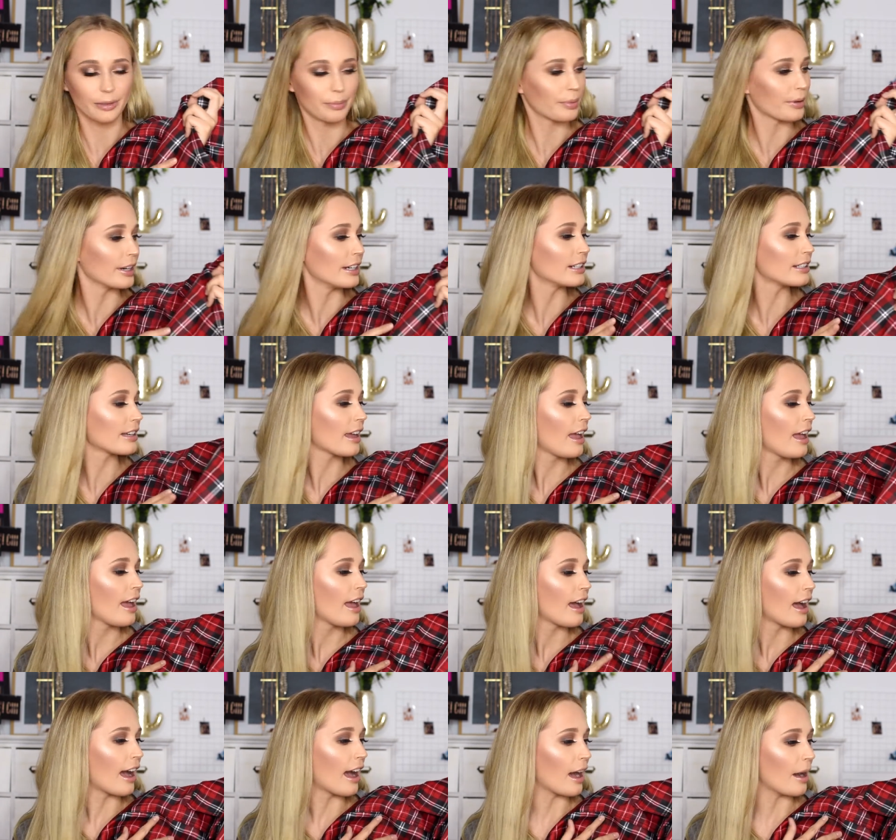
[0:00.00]
the print
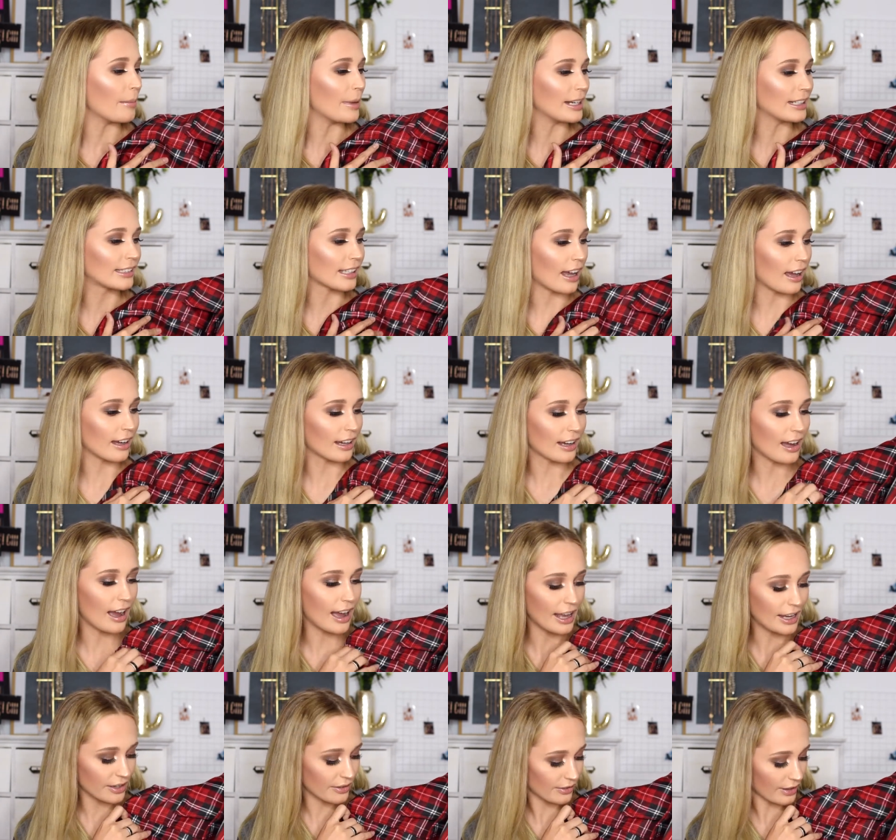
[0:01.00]
um, and it's
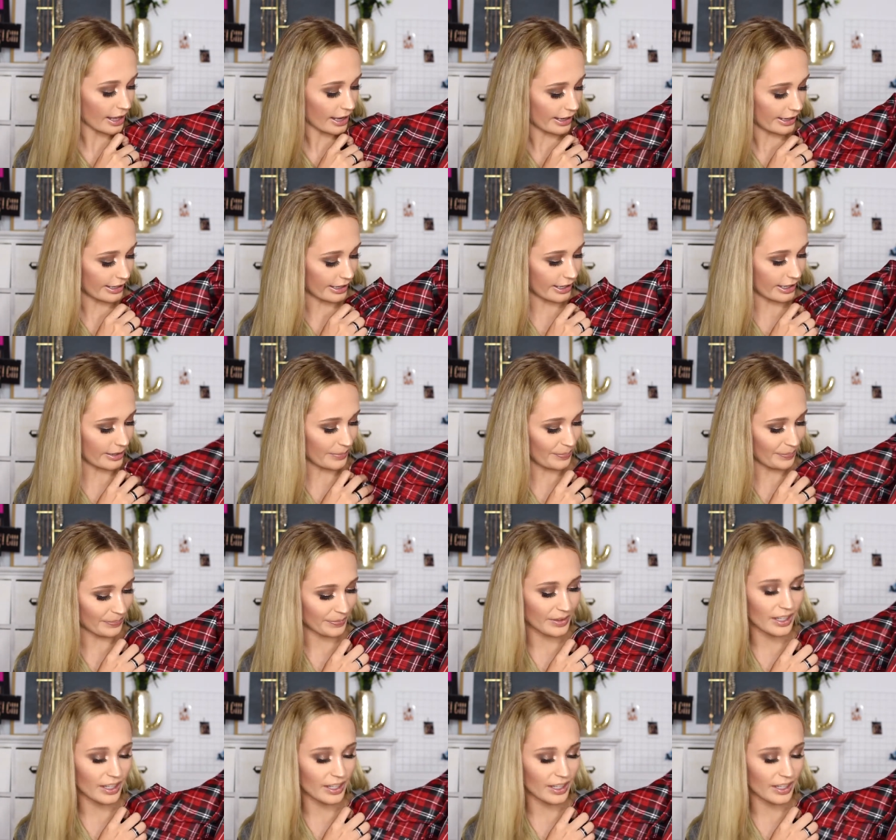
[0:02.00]
kind of like a